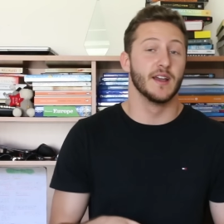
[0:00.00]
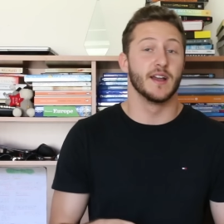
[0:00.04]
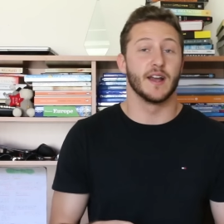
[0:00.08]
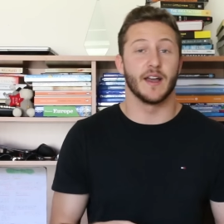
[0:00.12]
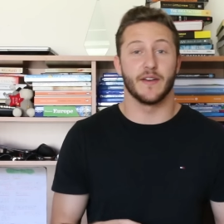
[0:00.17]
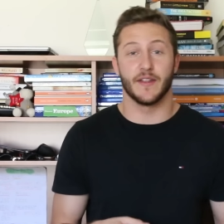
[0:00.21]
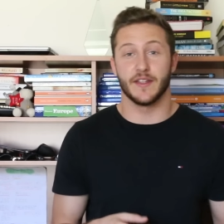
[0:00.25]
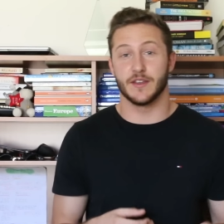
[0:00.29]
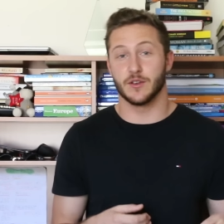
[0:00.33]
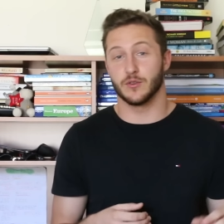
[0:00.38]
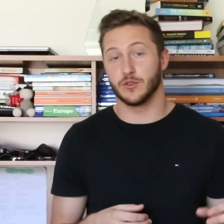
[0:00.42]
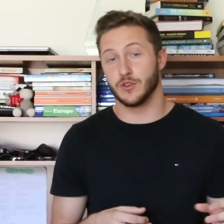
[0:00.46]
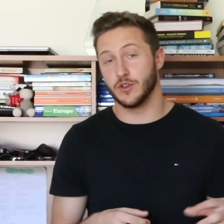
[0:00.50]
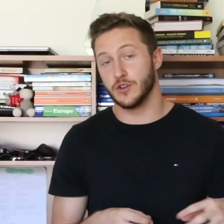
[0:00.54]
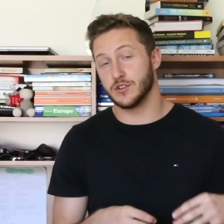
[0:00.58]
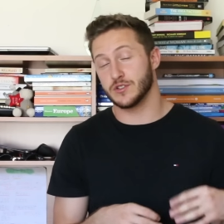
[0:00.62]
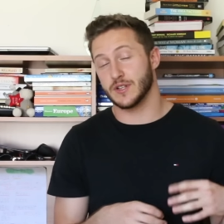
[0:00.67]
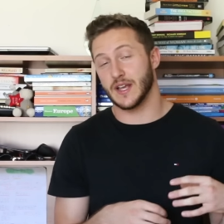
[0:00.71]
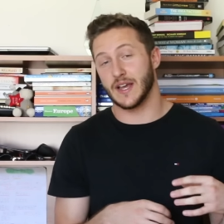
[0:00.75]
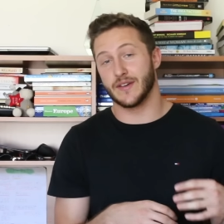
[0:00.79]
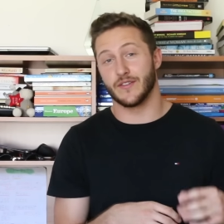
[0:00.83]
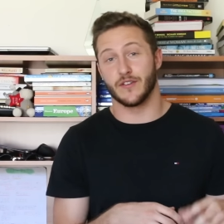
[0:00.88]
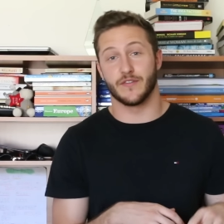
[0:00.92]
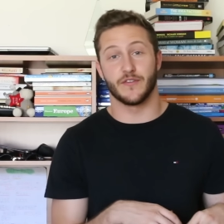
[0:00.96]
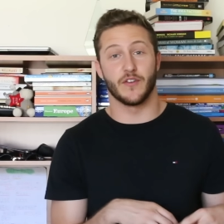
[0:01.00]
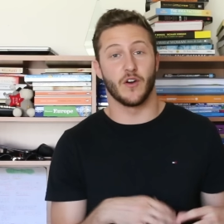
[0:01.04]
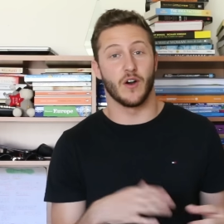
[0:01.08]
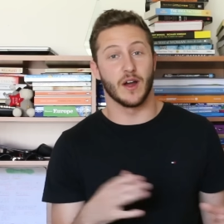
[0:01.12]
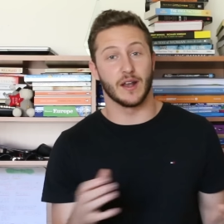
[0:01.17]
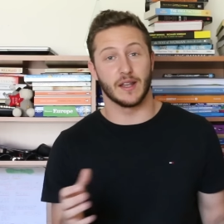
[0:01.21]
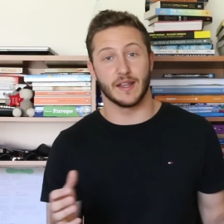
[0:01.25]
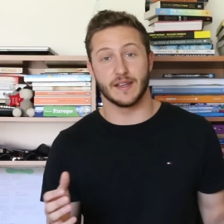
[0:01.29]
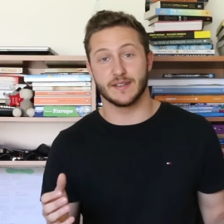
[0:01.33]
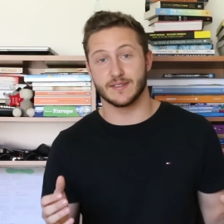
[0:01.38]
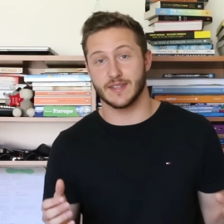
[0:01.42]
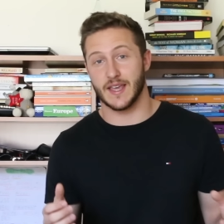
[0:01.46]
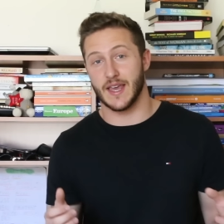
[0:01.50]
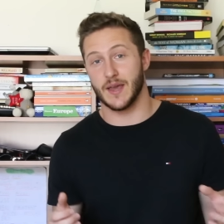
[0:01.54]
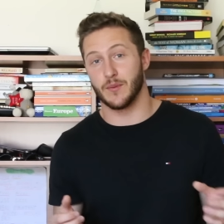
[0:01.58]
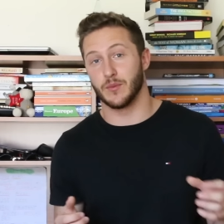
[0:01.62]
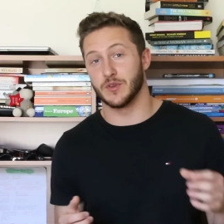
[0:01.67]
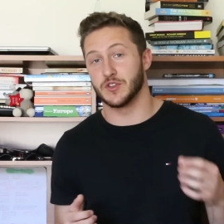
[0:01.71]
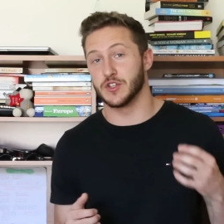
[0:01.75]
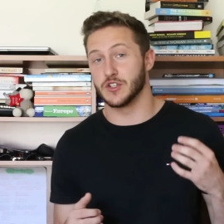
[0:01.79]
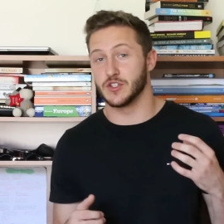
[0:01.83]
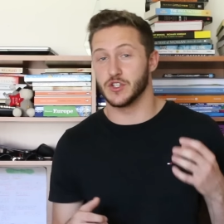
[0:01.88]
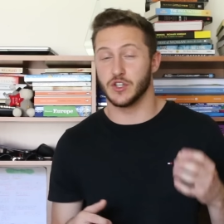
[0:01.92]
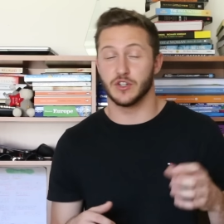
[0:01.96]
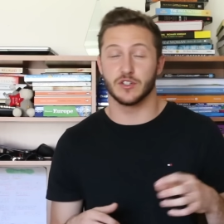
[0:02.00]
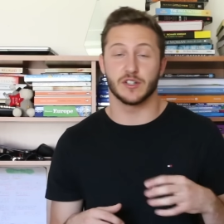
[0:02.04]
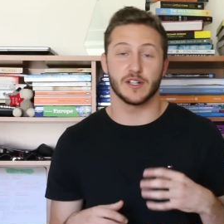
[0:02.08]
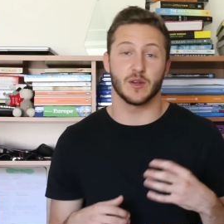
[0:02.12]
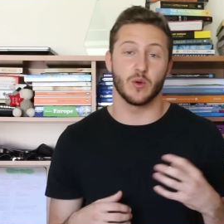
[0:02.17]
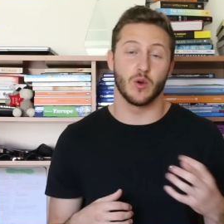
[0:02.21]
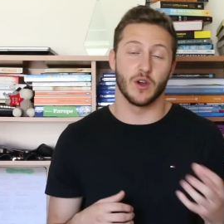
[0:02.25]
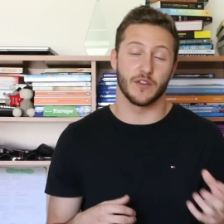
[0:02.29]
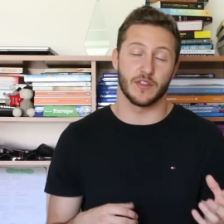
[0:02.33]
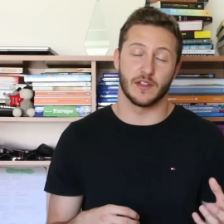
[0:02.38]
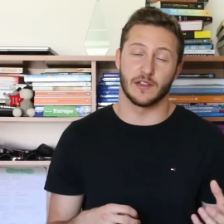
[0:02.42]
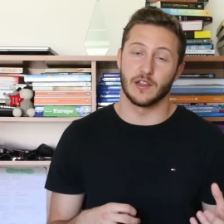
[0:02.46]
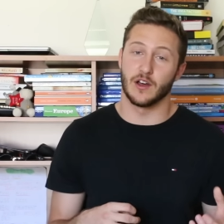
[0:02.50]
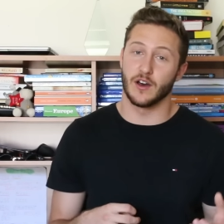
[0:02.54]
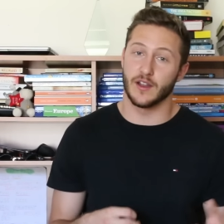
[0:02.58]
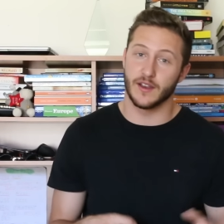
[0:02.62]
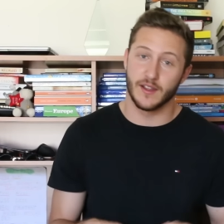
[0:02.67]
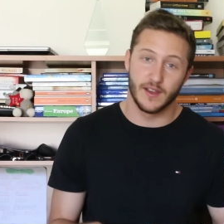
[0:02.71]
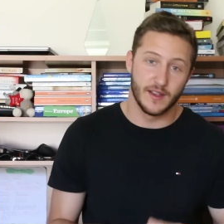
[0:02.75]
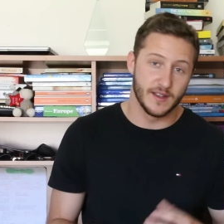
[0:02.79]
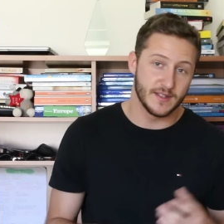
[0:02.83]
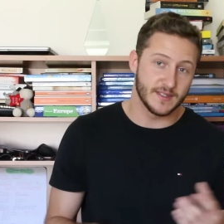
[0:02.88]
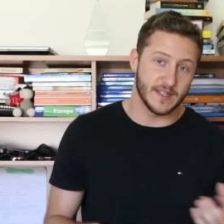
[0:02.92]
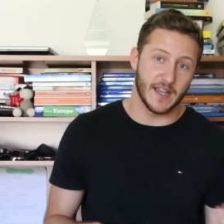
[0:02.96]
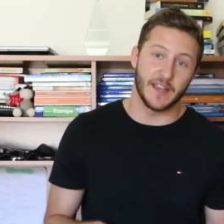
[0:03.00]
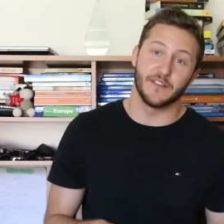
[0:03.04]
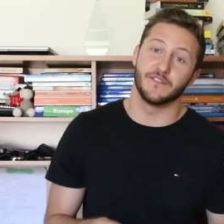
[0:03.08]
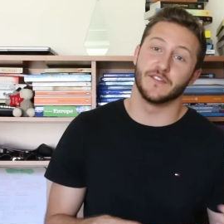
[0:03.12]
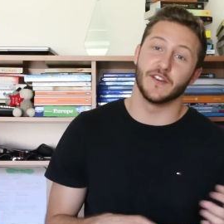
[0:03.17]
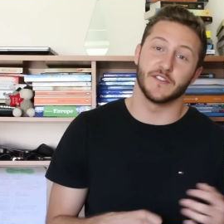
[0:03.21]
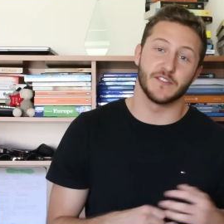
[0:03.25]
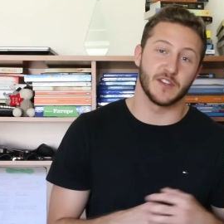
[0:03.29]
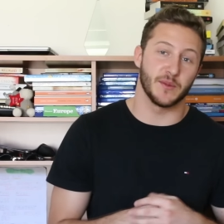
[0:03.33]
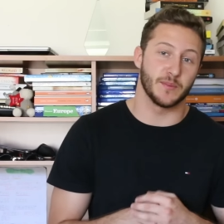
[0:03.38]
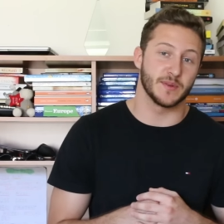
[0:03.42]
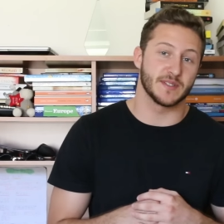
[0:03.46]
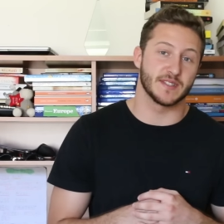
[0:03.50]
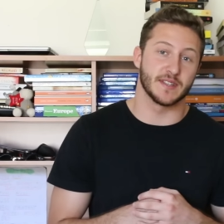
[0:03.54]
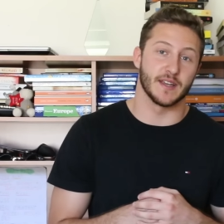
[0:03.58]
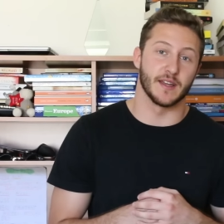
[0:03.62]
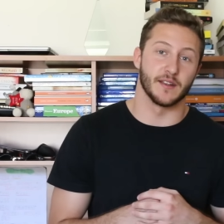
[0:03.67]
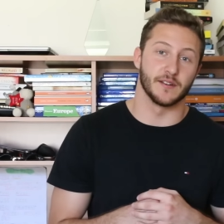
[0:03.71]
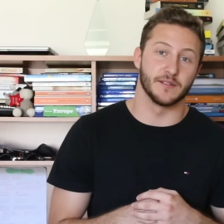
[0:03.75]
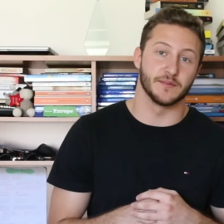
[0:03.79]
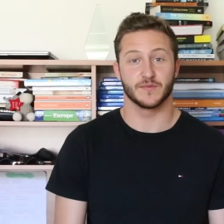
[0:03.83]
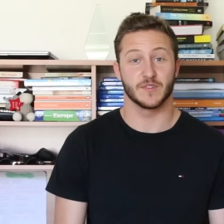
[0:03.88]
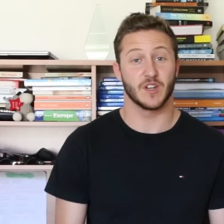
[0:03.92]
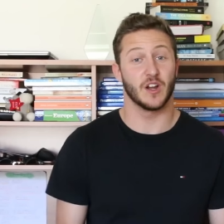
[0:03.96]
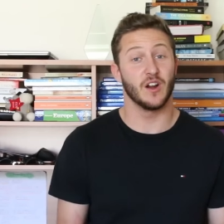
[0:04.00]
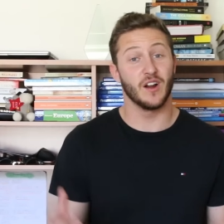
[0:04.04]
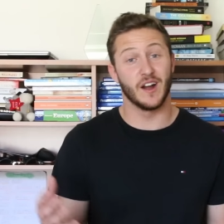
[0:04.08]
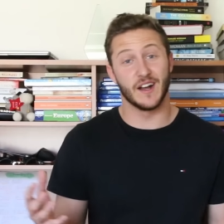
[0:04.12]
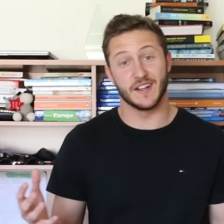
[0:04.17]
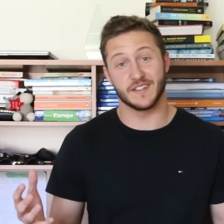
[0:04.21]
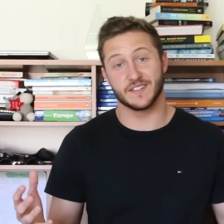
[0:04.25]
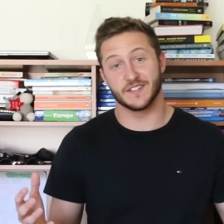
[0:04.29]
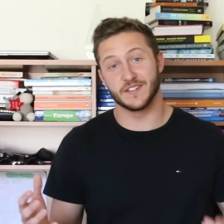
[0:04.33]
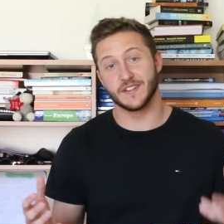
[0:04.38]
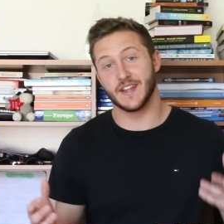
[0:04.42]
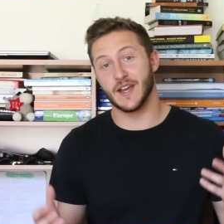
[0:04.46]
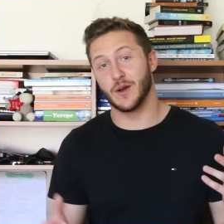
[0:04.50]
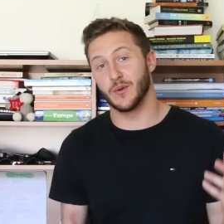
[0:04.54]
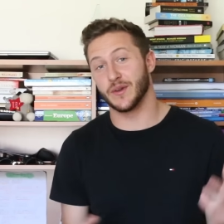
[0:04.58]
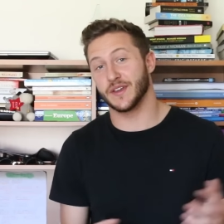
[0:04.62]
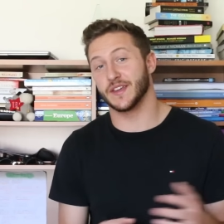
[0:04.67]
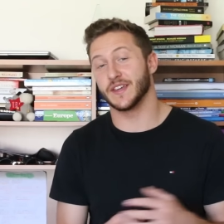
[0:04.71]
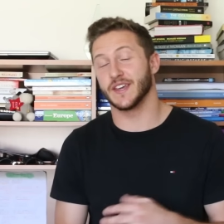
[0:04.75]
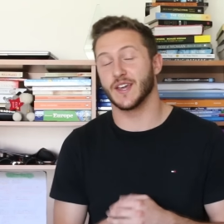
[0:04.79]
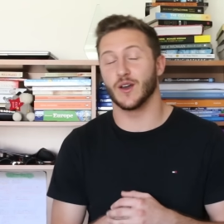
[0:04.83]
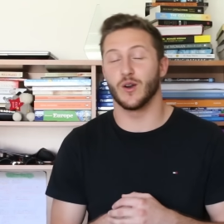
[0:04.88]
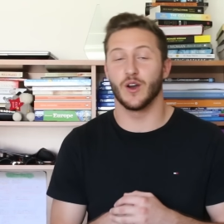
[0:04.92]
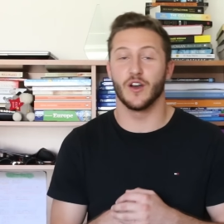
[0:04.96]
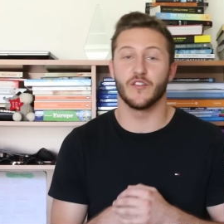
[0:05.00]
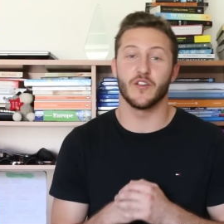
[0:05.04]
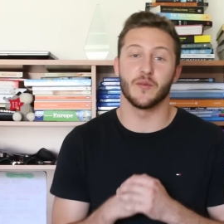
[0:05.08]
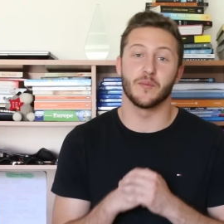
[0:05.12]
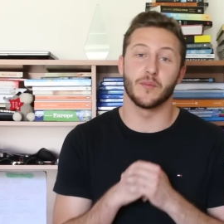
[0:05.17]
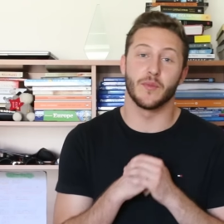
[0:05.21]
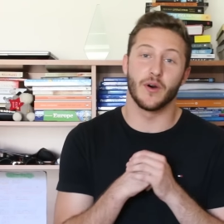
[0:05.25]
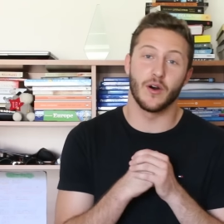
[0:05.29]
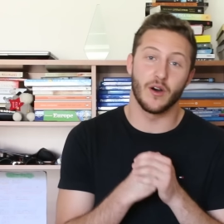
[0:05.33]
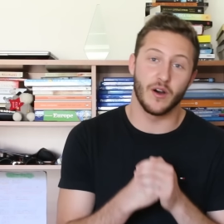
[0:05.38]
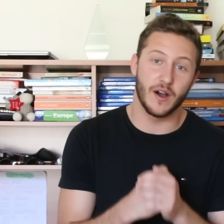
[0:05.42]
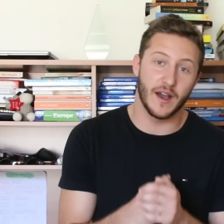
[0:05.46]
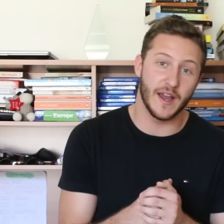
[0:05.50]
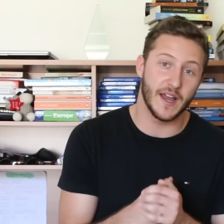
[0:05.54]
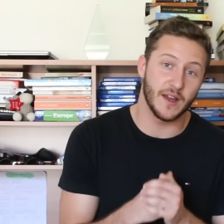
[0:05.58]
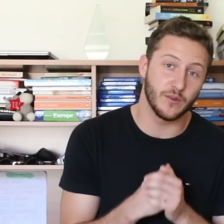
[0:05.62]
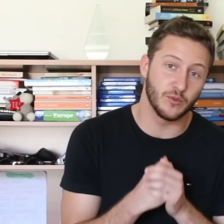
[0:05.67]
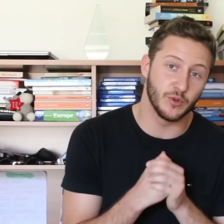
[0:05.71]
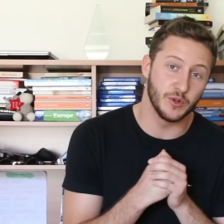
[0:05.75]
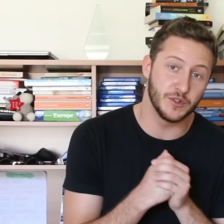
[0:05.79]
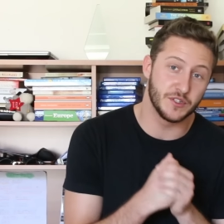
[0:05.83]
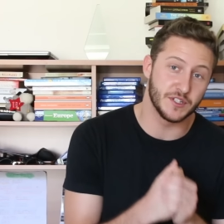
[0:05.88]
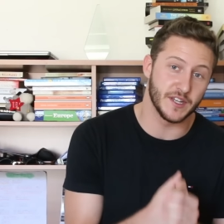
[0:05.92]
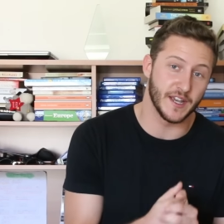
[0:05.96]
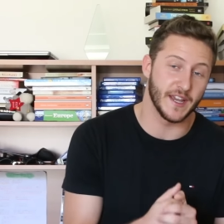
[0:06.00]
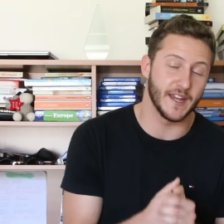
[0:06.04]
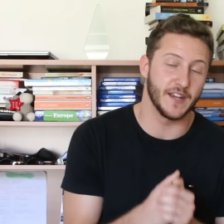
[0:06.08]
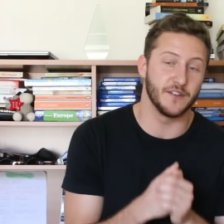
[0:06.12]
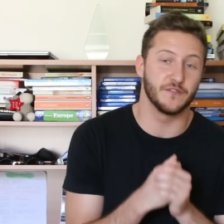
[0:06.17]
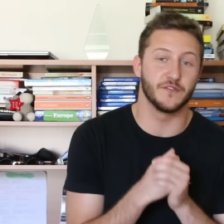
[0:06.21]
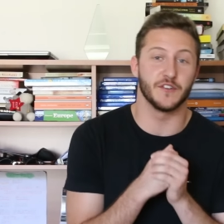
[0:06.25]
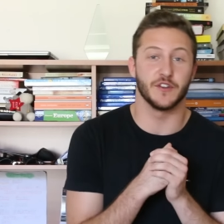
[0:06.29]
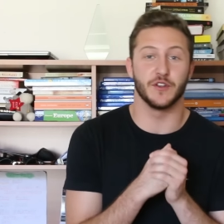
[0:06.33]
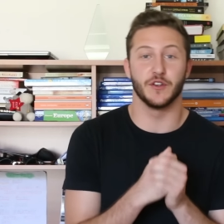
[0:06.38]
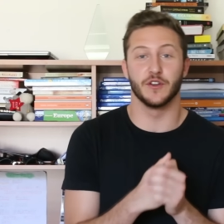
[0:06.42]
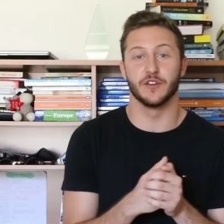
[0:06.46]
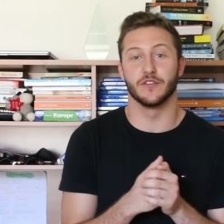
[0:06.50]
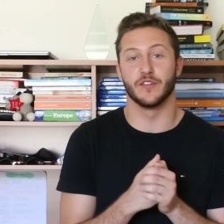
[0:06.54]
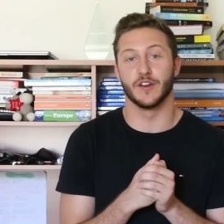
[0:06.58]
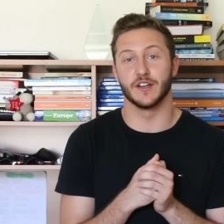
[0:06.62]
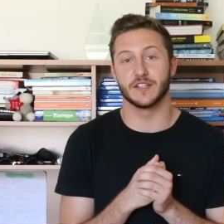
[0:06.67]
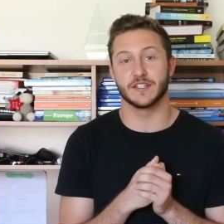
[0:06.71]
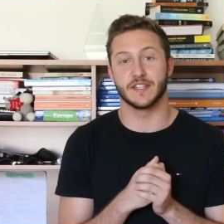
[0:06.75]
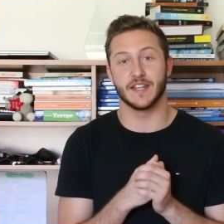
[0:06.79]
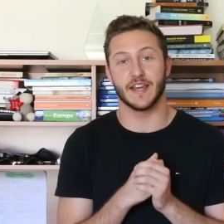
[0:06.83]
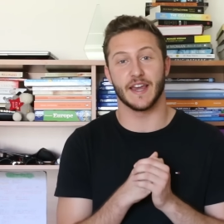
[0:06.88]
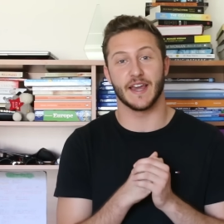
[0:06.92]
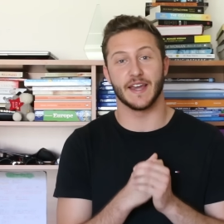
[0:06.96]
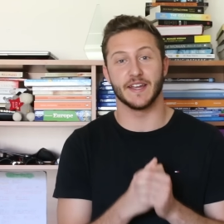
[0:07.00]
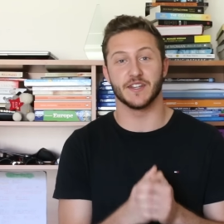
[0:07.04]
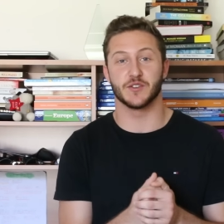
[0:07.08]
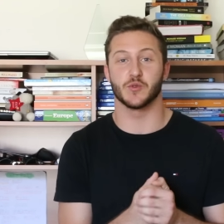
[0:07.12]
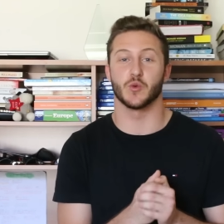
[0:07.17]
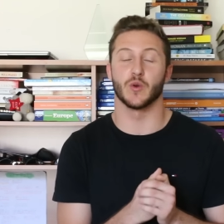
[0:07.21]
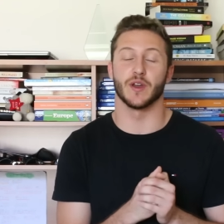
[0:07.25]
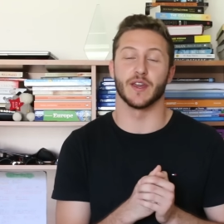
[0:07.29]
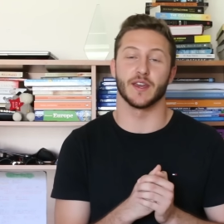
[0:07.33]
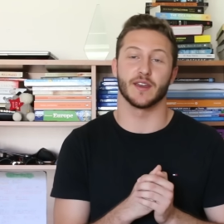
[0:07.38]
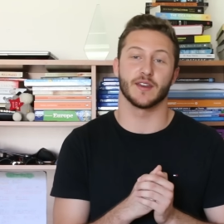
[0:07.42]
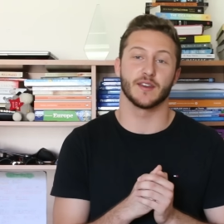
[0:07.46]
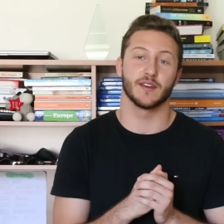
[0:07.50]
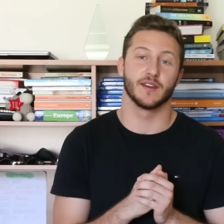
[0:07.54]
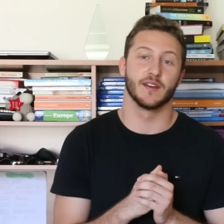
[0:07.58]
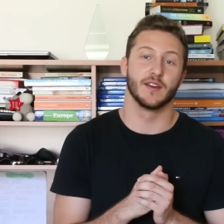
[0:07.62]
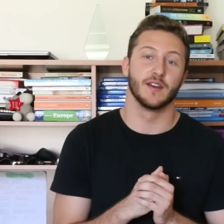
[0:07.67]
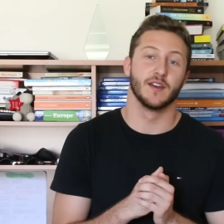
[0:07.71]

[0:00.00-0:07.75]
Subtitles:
And then you'll usually have a final exam, which is usually worth a lot, say 50%. Alright, so now we can go over my routine for university each week.